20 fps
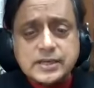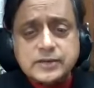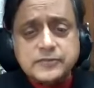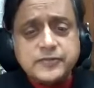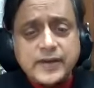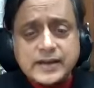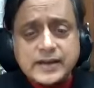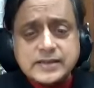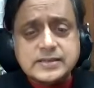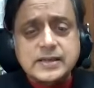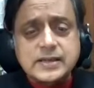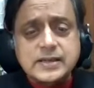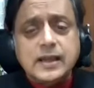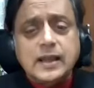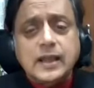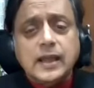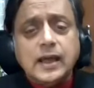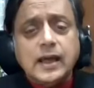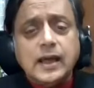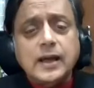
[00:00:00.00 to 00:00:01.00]
In fact,
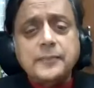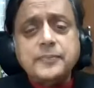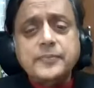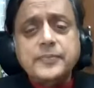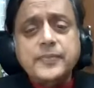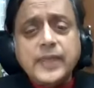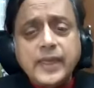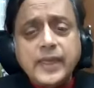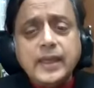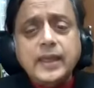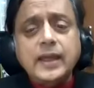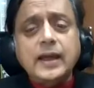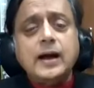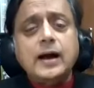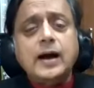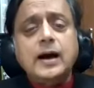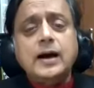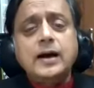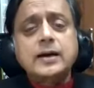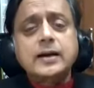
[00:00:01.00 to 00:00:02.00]
they
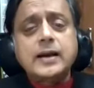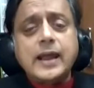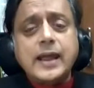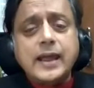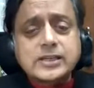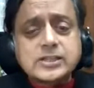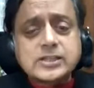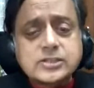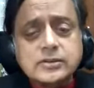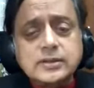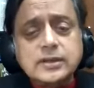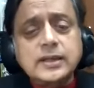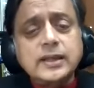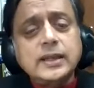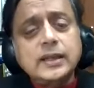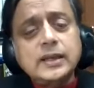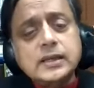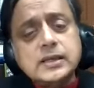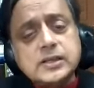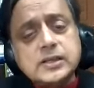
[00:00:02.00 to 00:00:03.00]
are
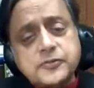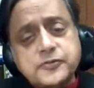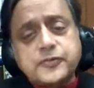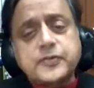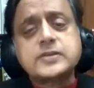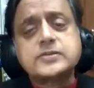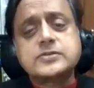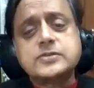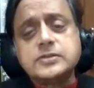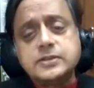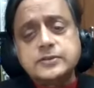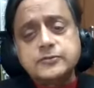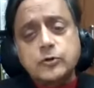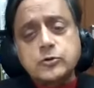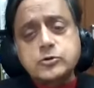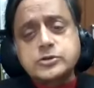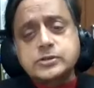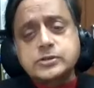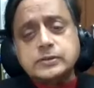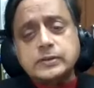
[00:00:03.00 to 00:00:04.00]
actually indifferent to
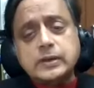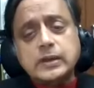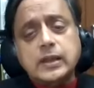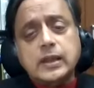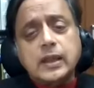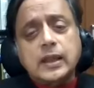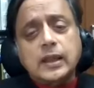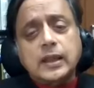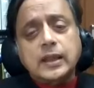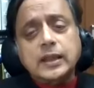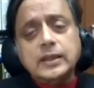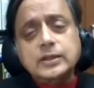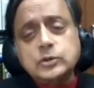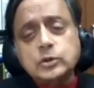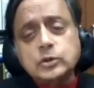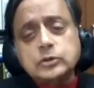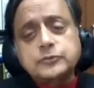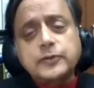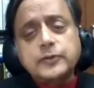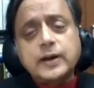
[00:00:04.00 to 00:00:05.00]
devotion.
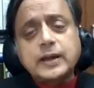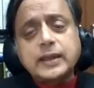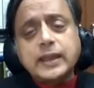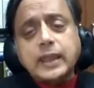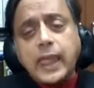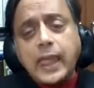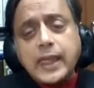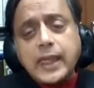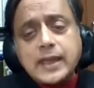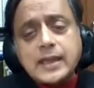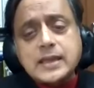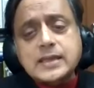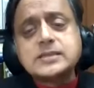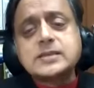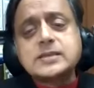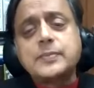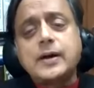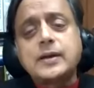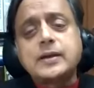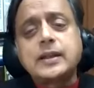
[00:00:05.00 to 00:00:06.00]
Hindutva
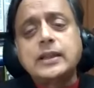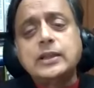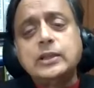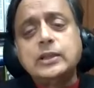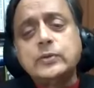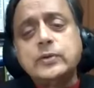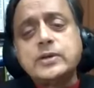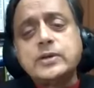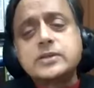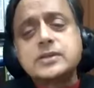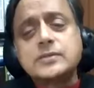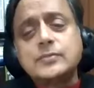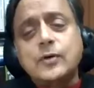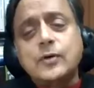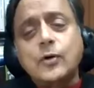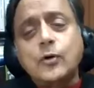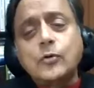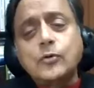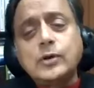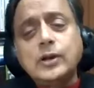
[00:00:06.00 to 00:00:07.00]
cares about Hinduism
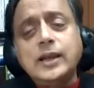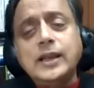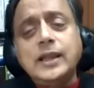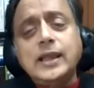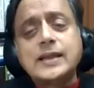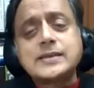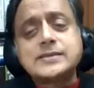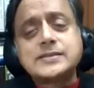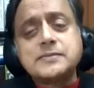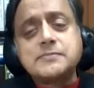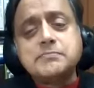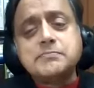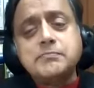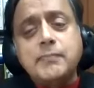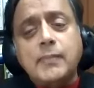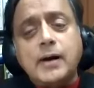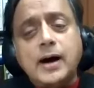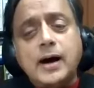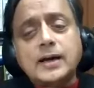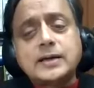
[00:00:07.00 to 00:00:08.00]
only as a
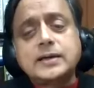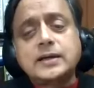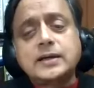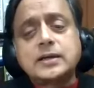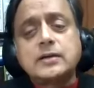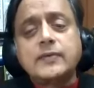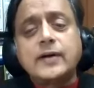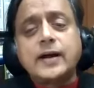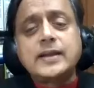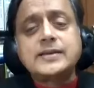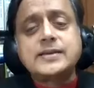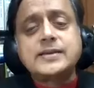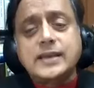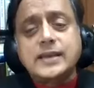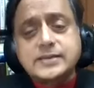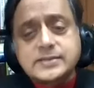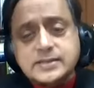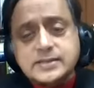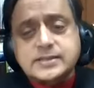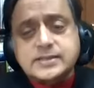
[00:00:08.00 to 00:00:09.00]
marker of
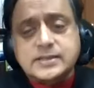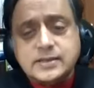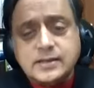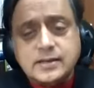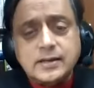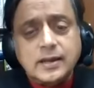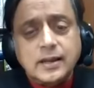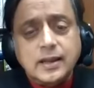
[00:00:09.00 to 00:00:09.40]
identity.